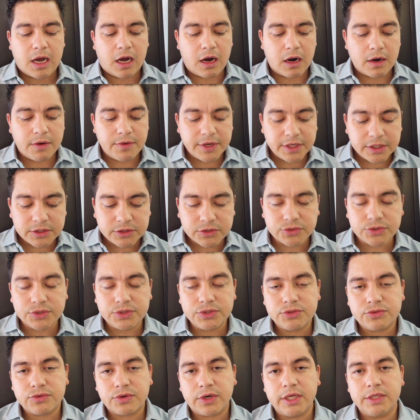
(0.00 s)
Our
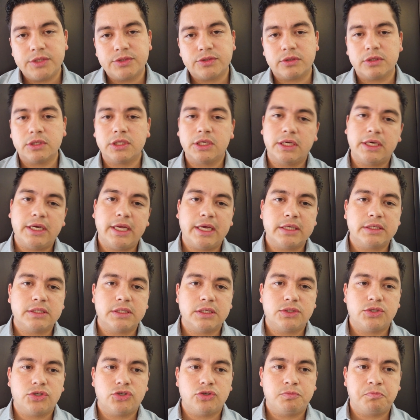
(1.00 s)
interest rates are
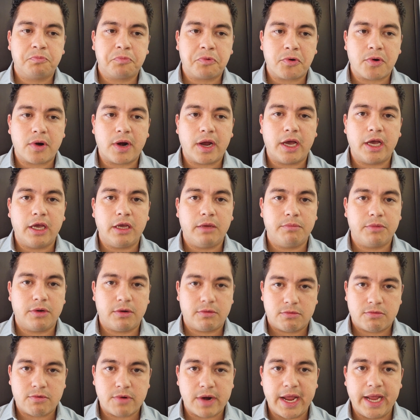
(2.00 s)
connected to prime
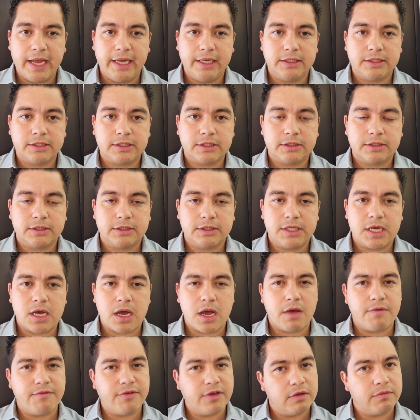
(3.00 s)
rate. Now,
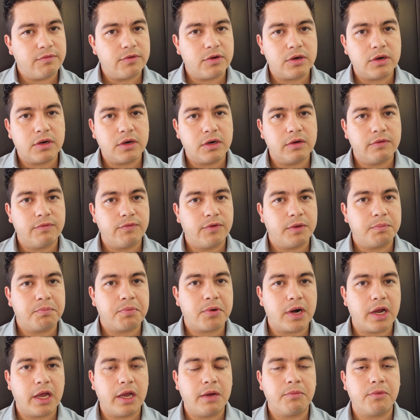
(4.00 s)
have you ever heard of what
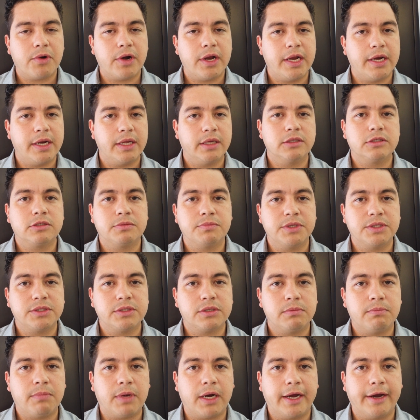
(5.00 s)
prime rate is,
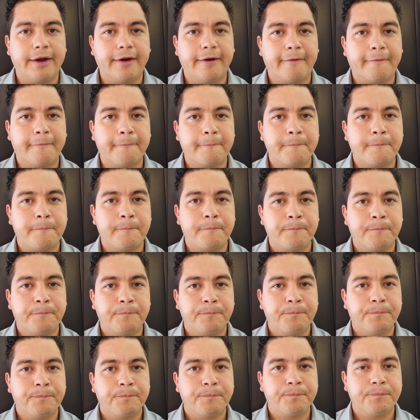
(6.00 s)
Mr. Buyer?
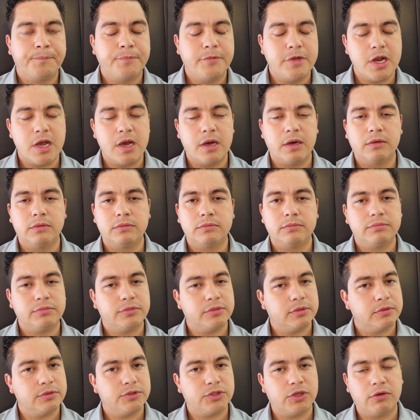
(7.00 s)
No?
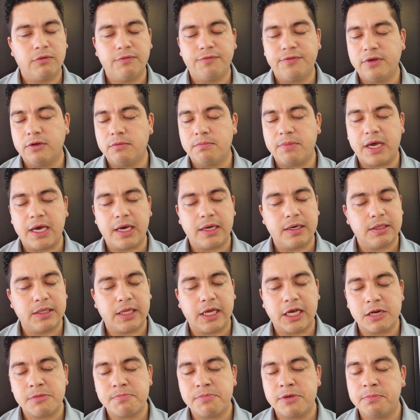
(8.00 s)
Don't feel bad. A
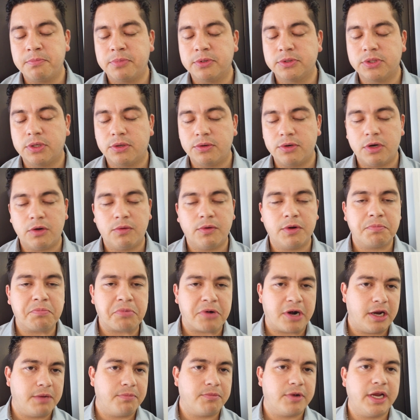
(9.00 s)
lot of people don't know what
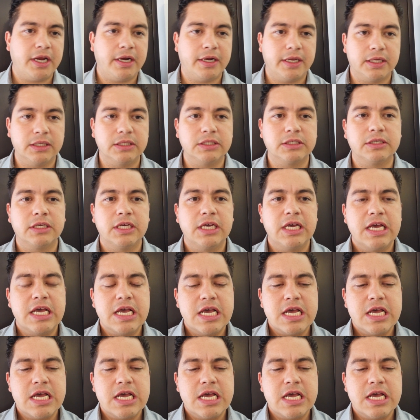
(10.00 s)
prime rate is.